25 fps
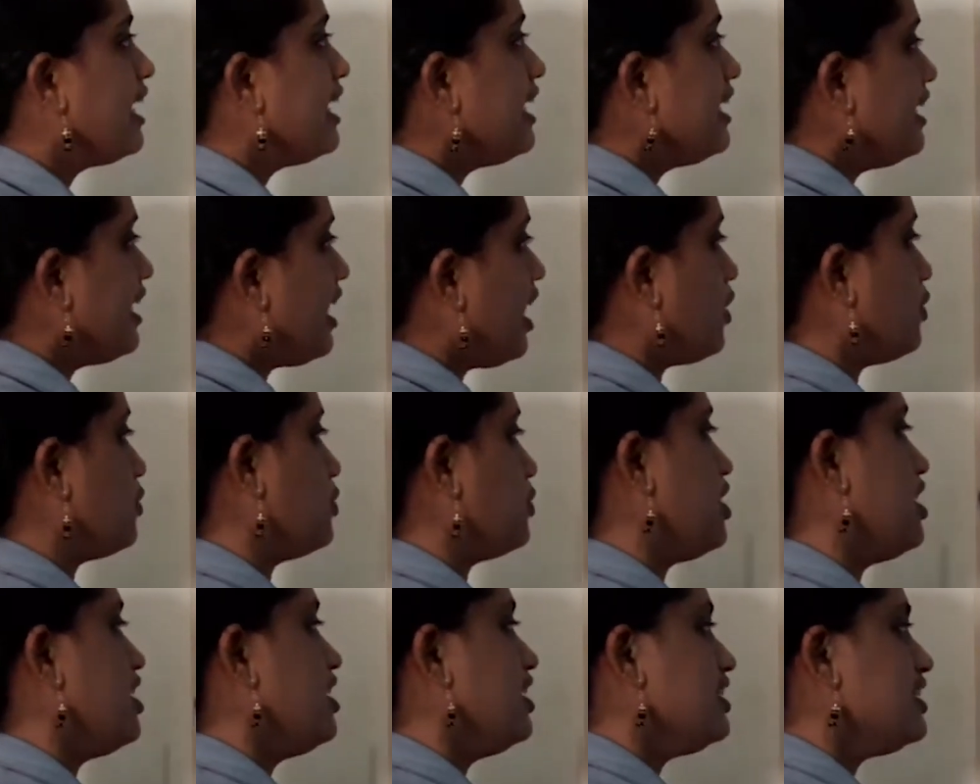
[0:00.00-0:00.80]
Now,
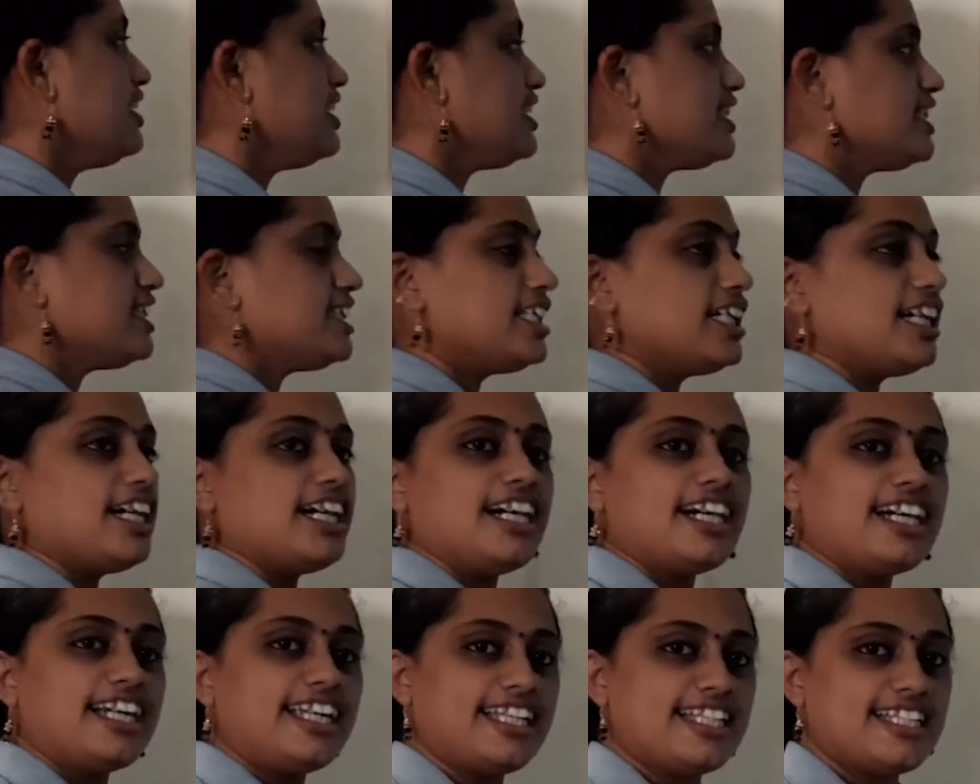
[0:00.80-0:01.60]
the
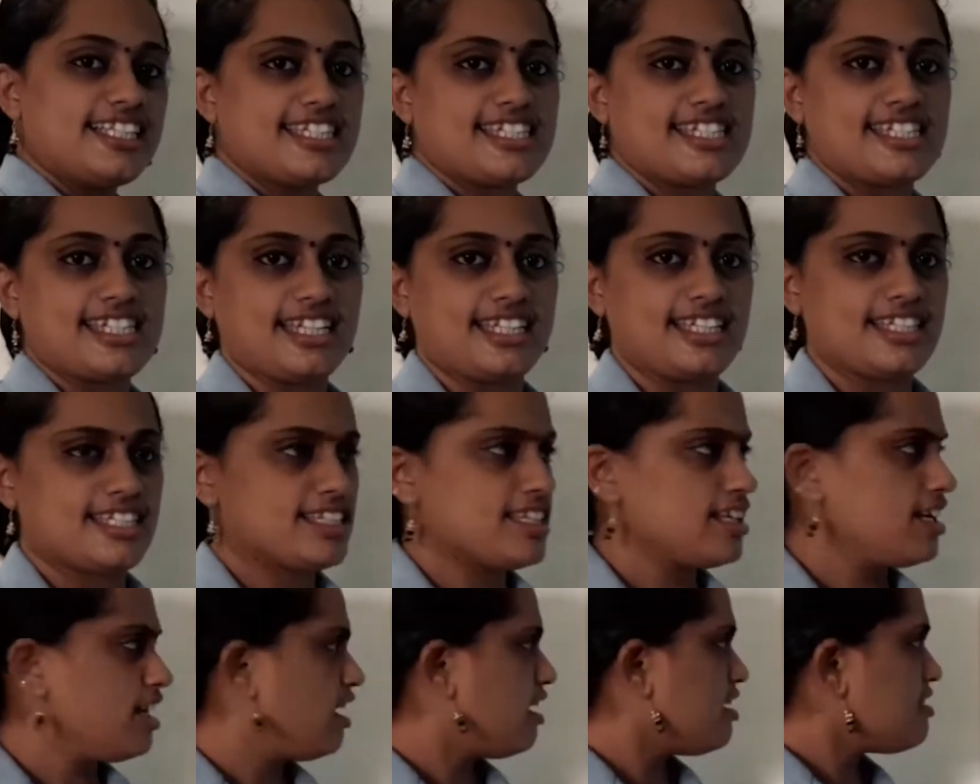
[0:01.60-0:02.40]
third instance.
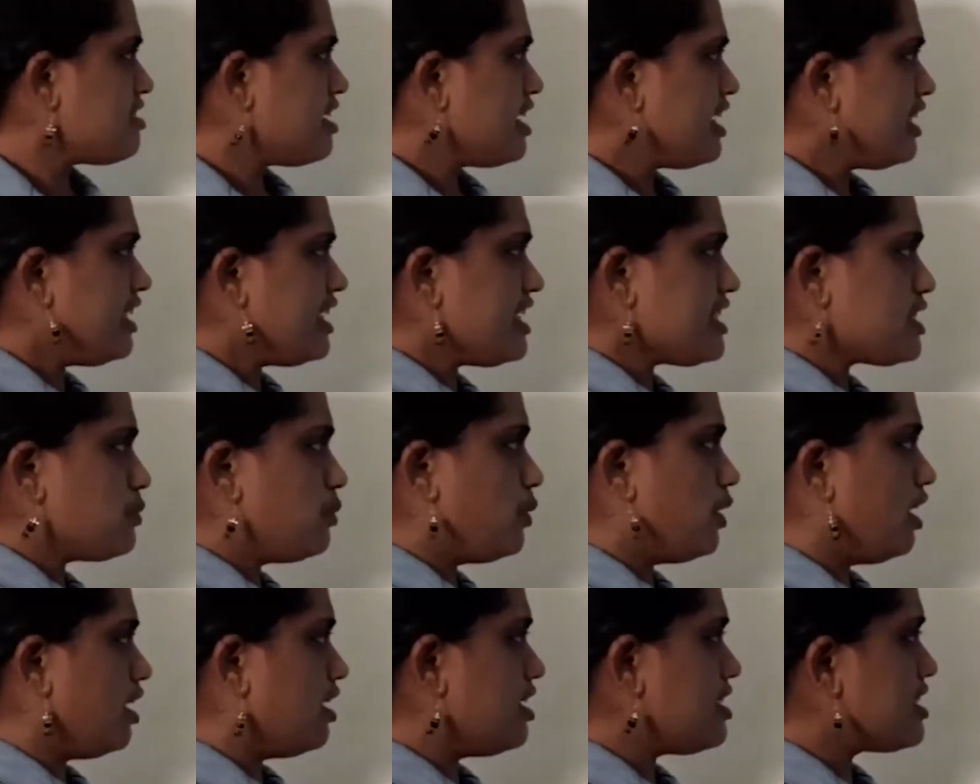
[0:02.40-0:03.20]
See these
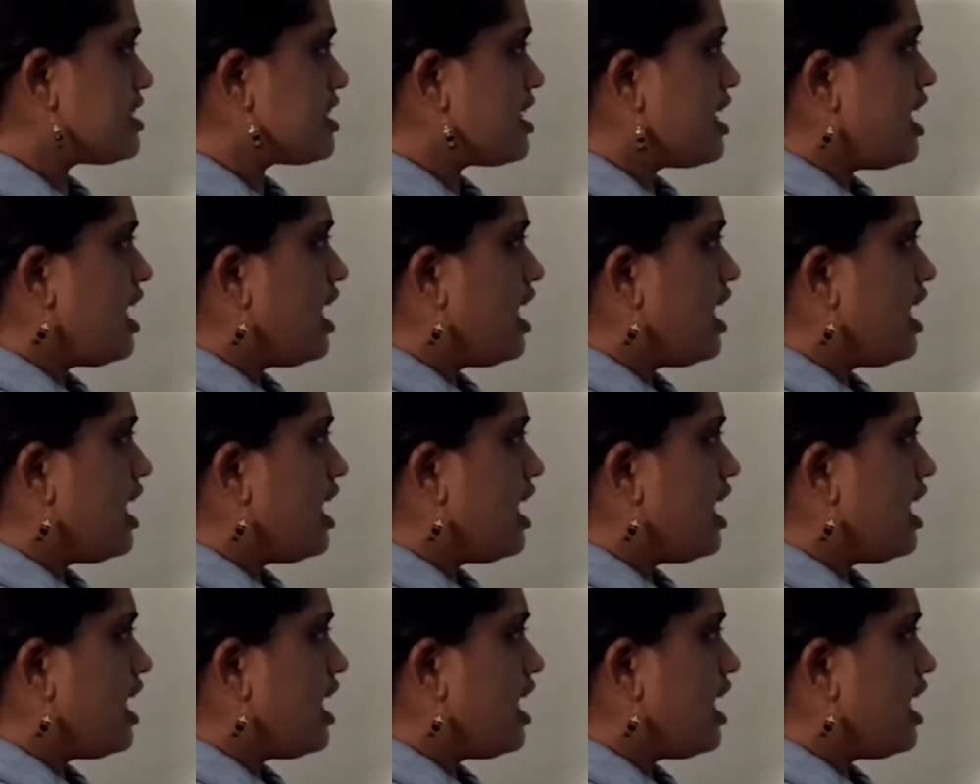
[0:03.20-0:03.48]
words.